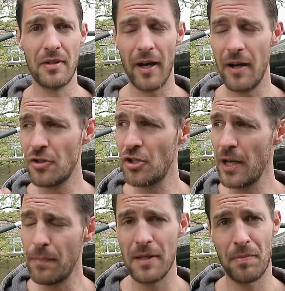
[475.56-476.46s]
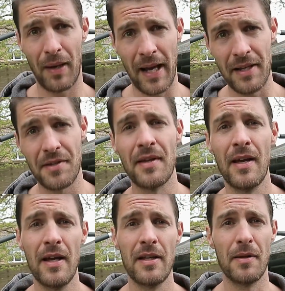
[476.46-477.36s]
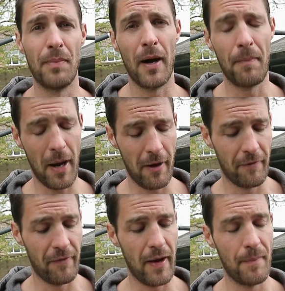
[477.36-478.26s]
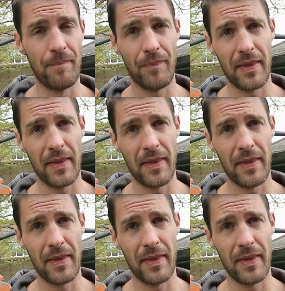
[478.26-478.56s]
dirt cheapest place to buy a pair of Vibram